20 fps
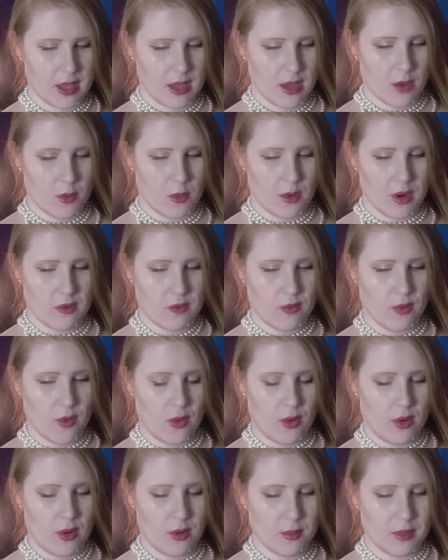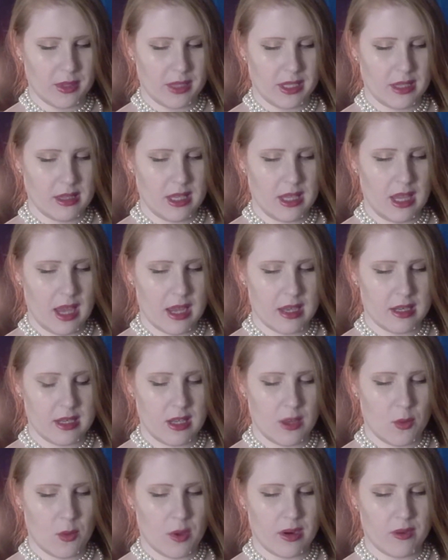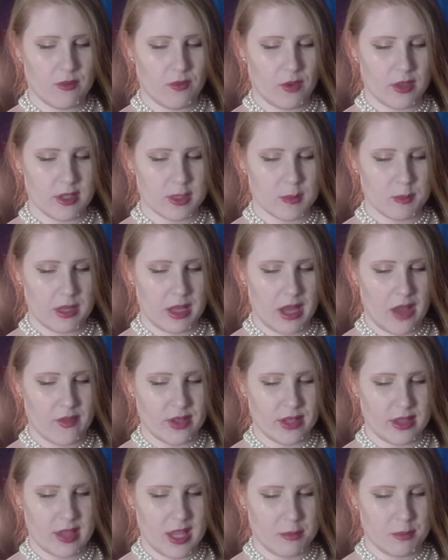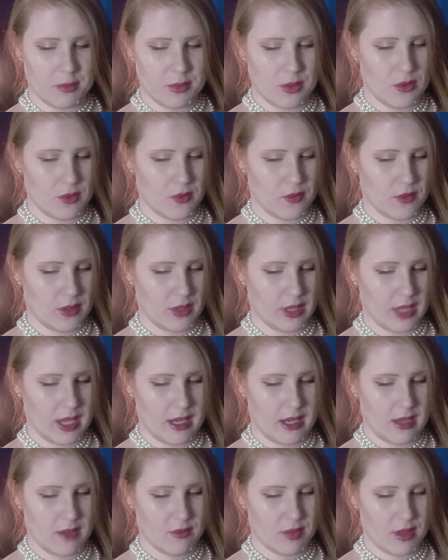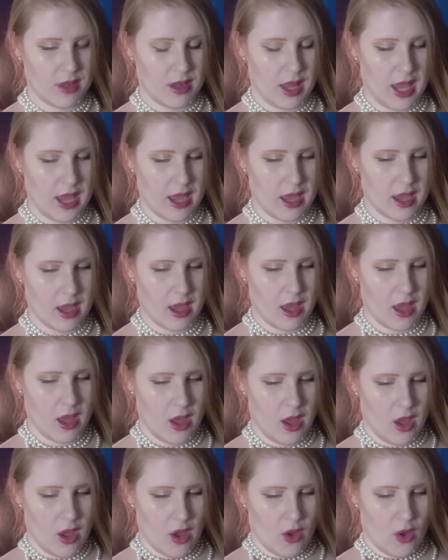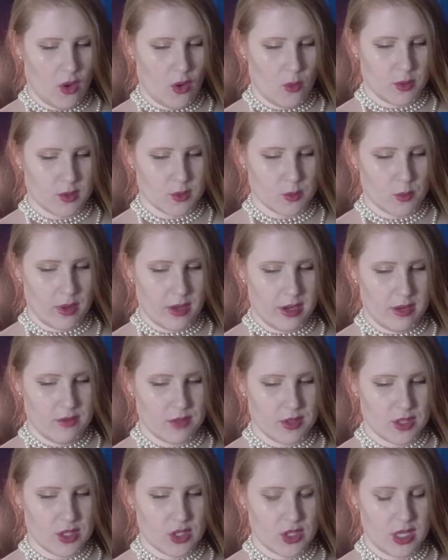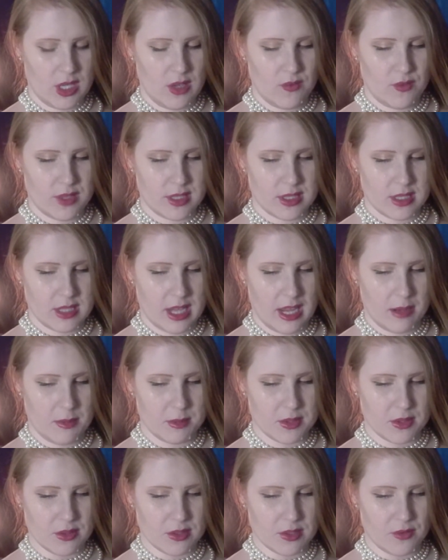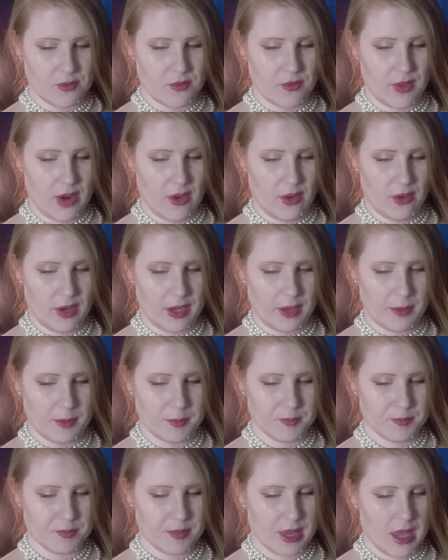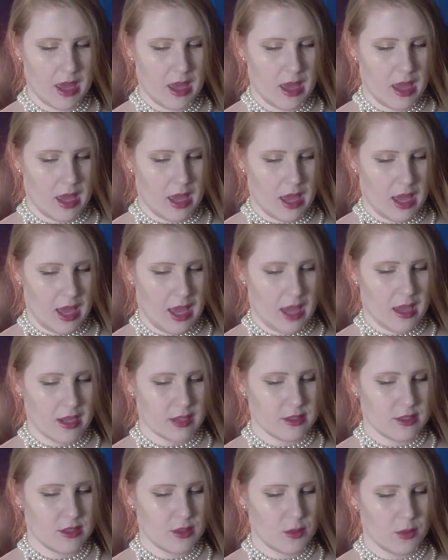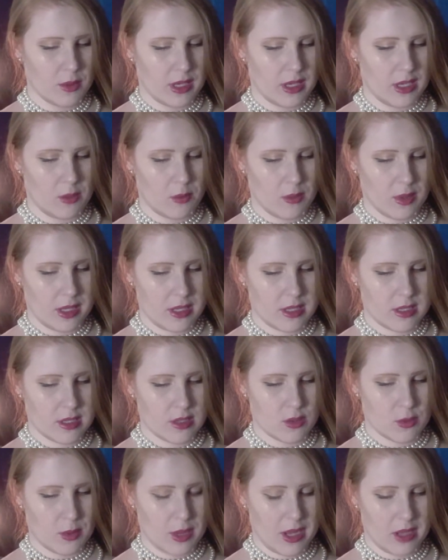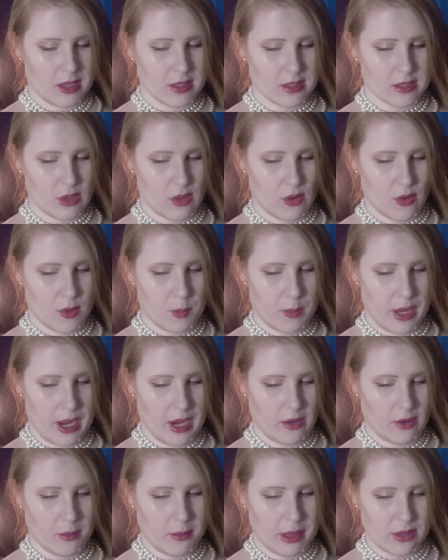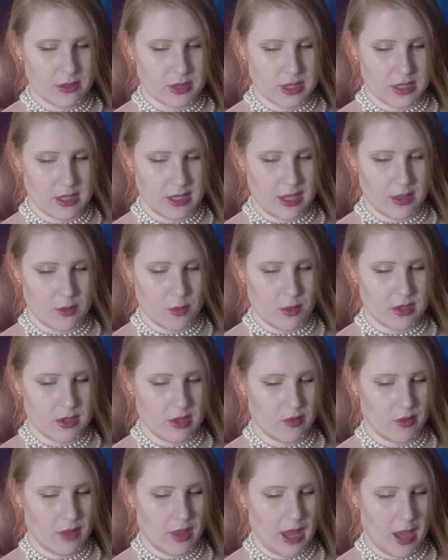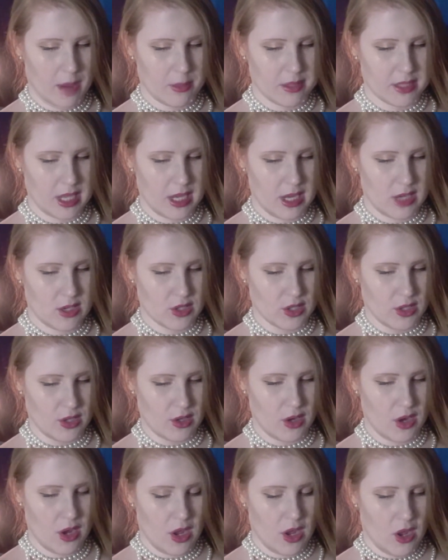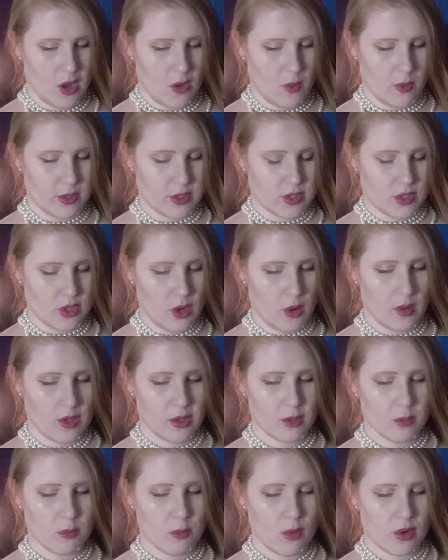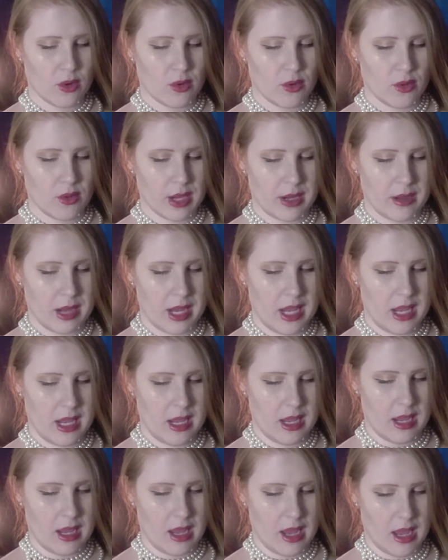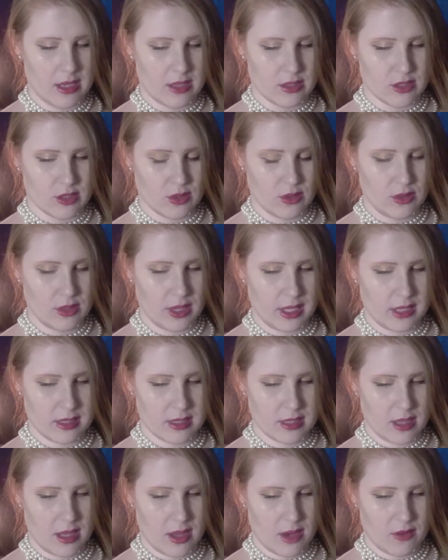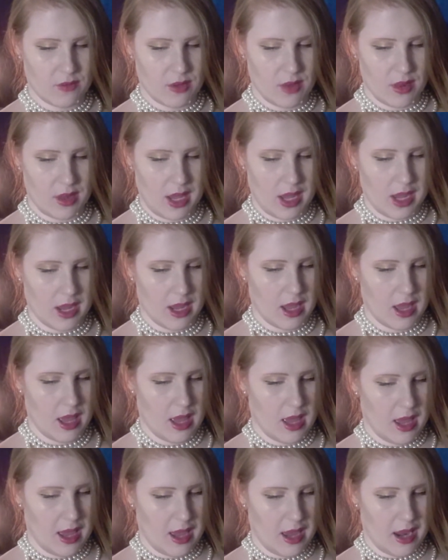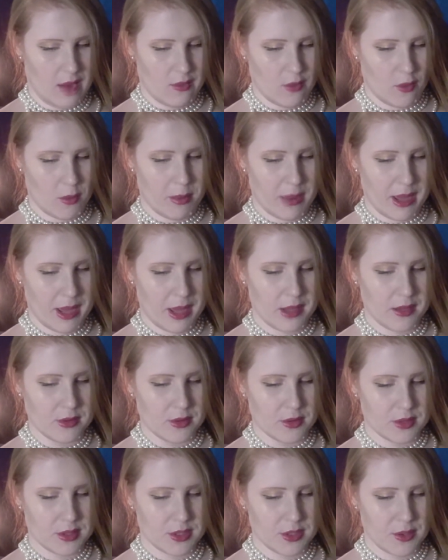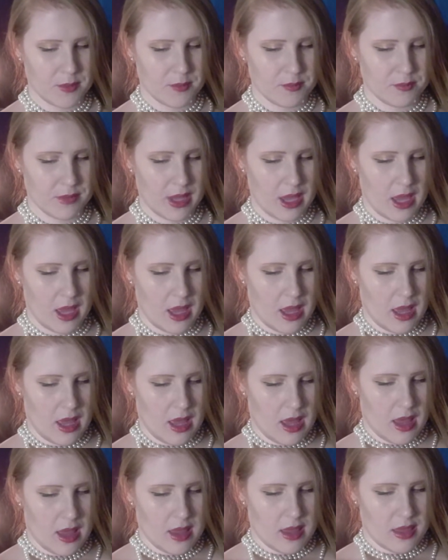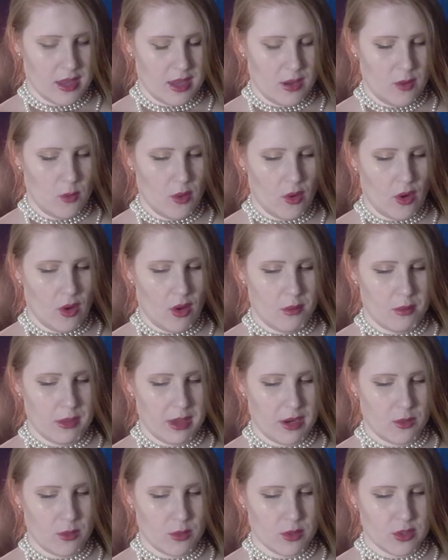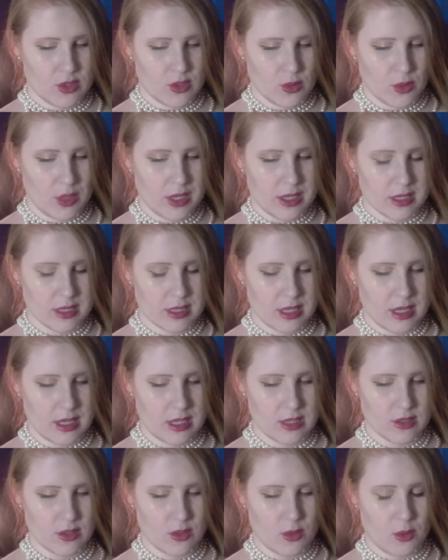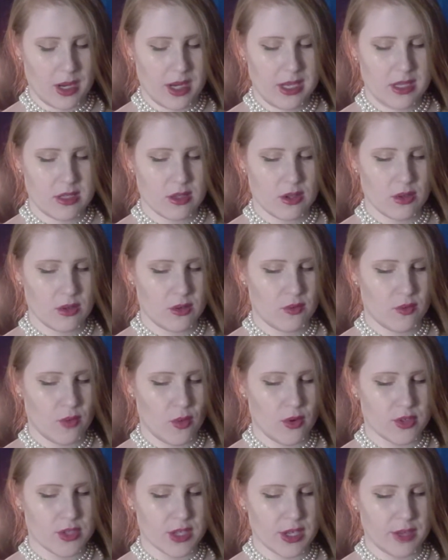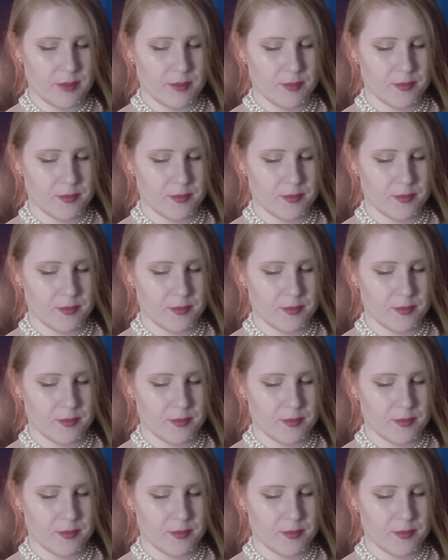Wherefore, when in the end he won for his beloved that beautiful Lady of the Lake, who was one of the chiefest damsels of Faery, and when he went to dwell as Lord Paramount in that wonderful habitation which no other mortal than he and Sir Launcelot of the Lake had ever beheld, then were all men rejoiced at his great good fortune,